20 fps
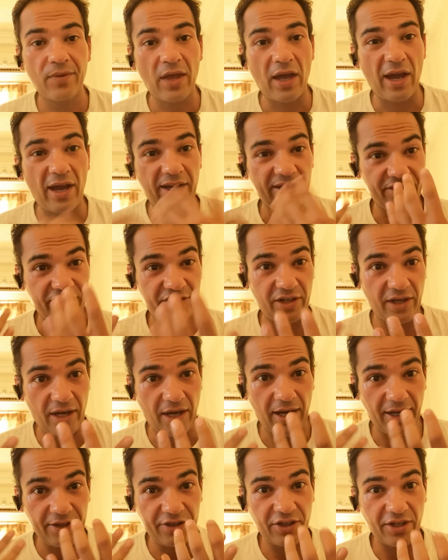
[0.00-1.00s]

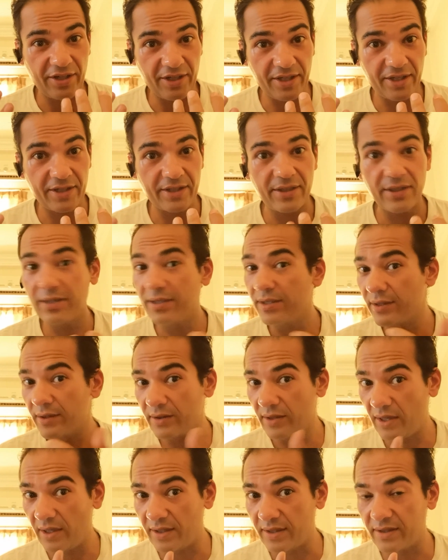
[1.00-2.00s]
hygienic
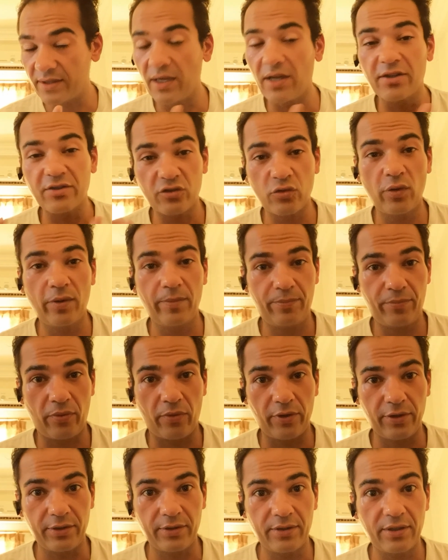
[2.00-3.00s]
things are so
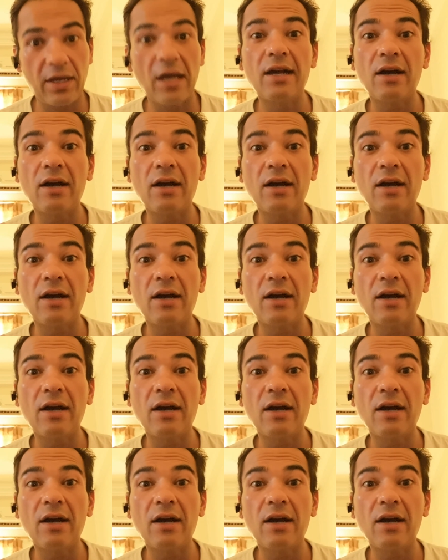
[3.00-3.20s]
important.